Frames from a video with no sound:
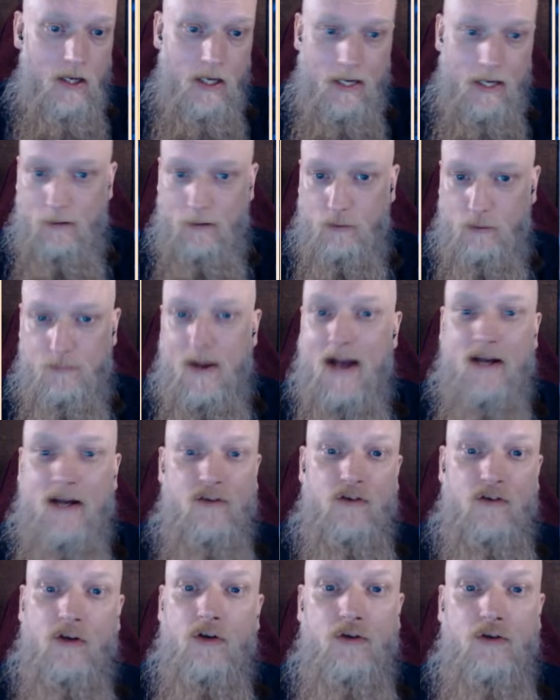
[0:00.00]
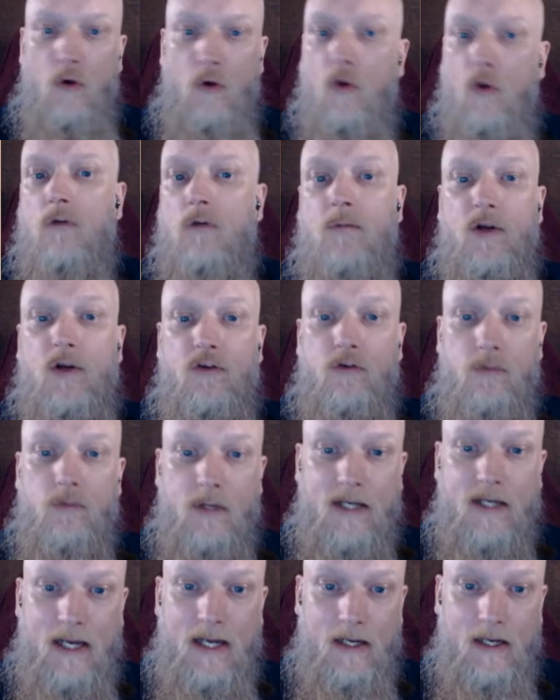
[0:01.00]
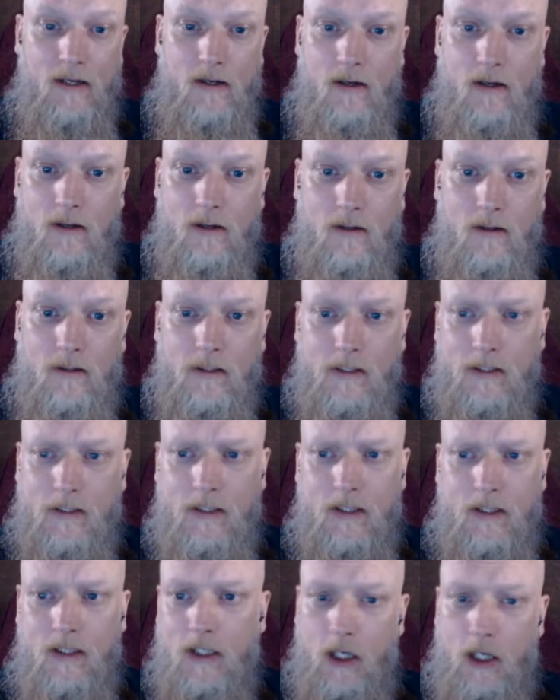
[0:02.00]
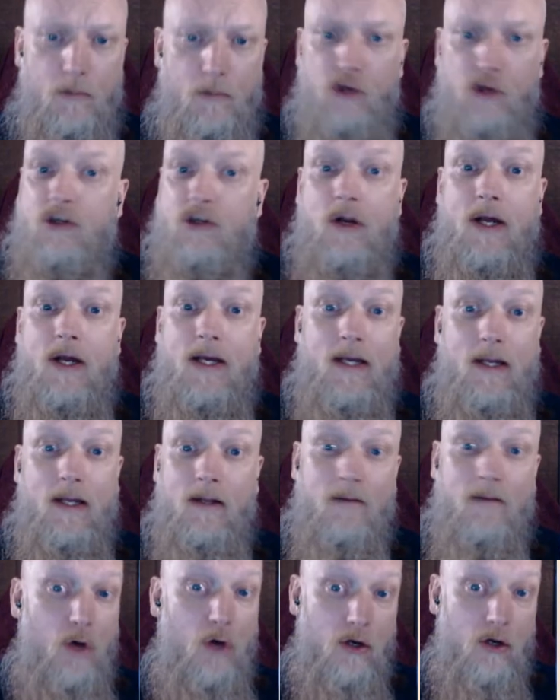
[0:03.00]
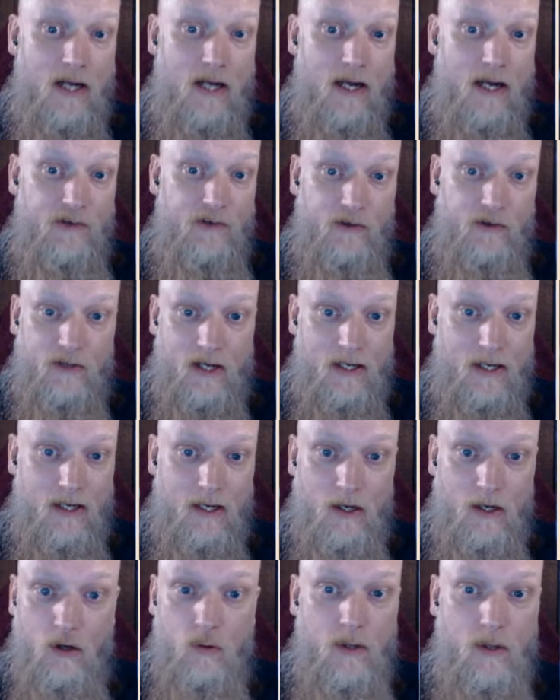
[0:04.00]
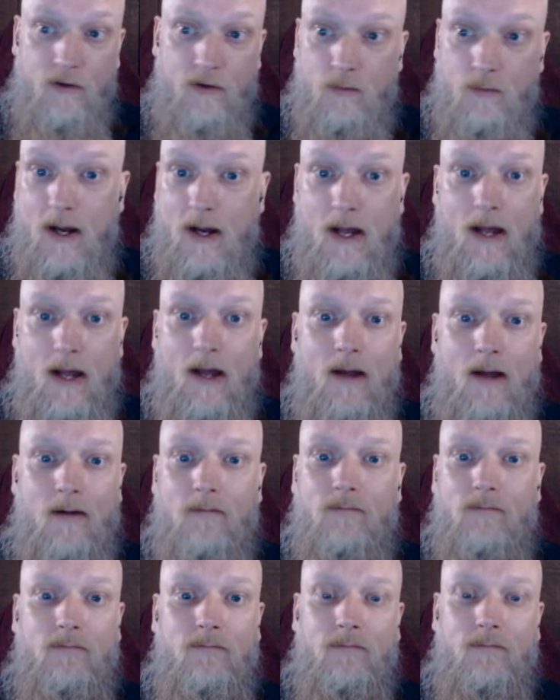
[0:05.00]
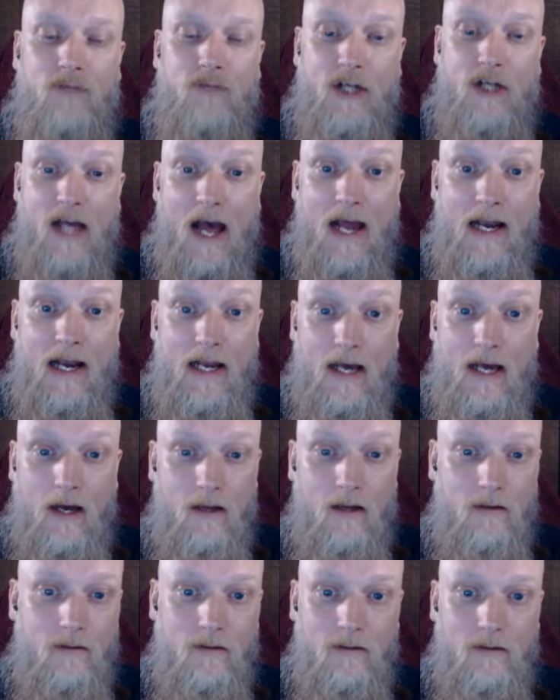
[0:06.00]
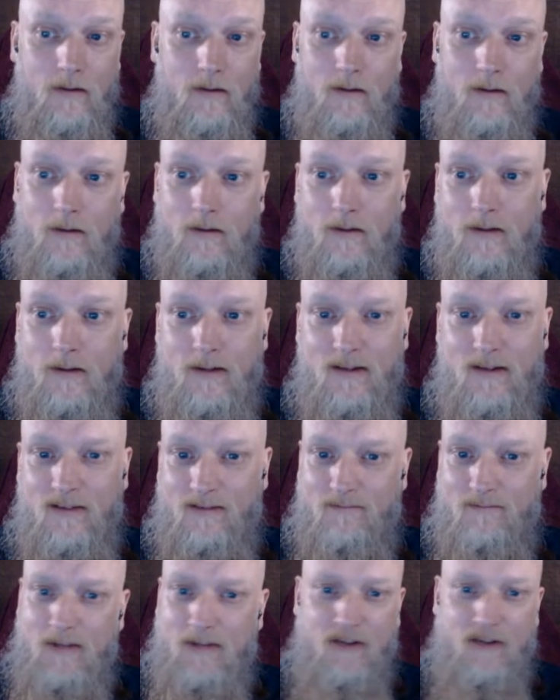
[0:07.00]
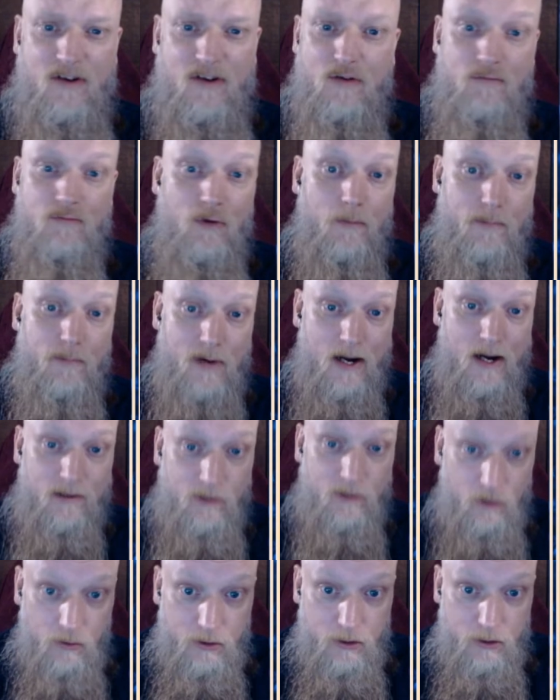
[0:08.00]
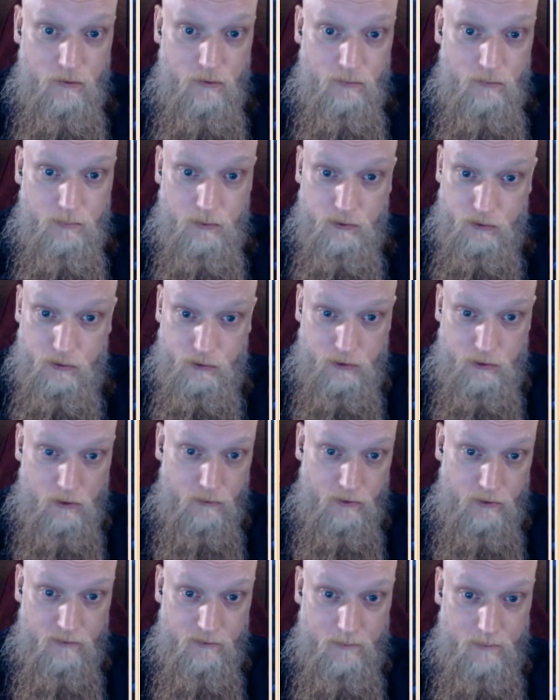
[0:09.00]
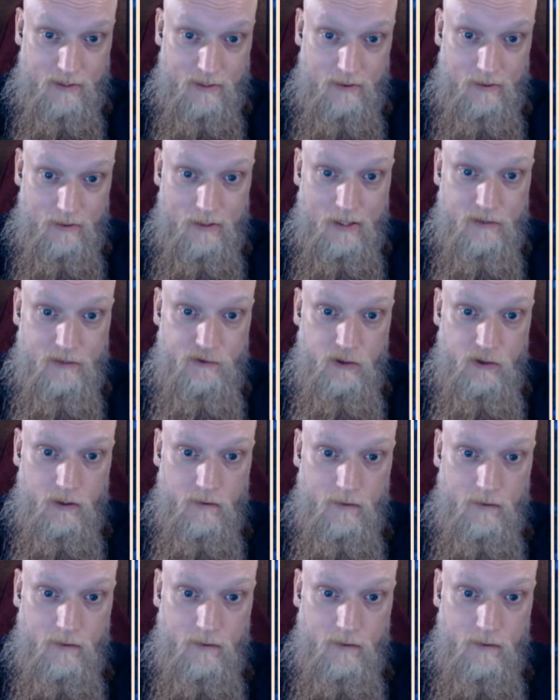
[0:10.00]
It was made as an adornment to a king. Much like in modern ages, our king and queens wear regalia. There's no real practical use, but just shows their splendid nature.